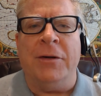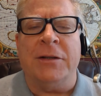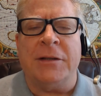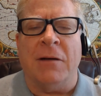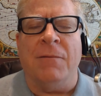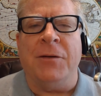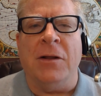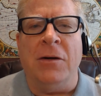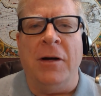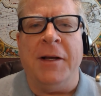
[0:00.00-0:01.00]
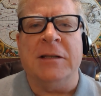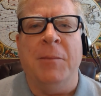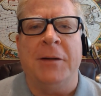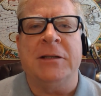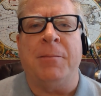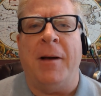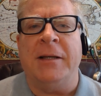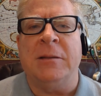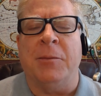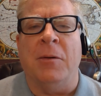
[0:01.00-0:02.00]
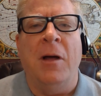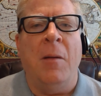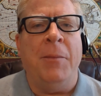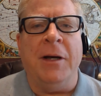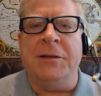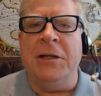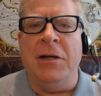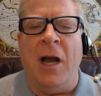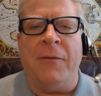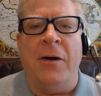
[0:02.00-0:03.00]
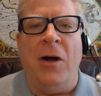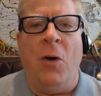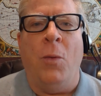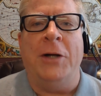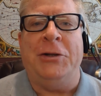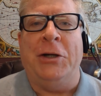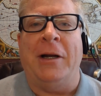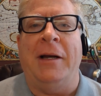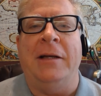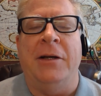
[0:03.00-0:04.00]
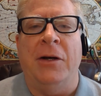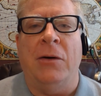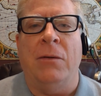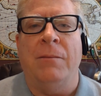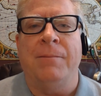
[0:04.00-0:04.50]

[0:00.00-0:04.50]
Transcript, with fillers: yourself to learning as much as possible because you never know what you're going to need to know.